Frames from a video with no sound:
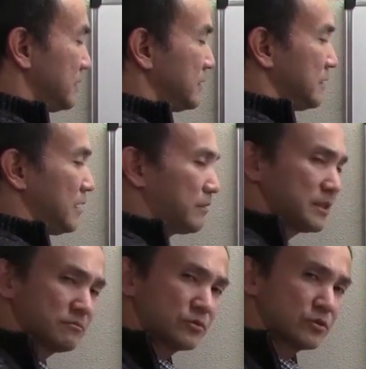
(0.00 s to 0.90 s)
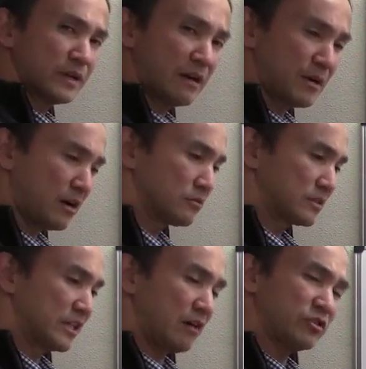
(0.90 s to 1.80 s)
All right, so how about
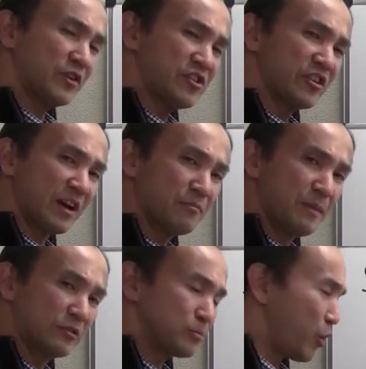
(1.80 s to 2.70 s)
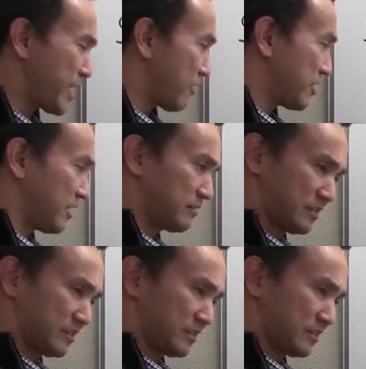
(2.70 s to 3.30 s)
the observation I'm about to point out here?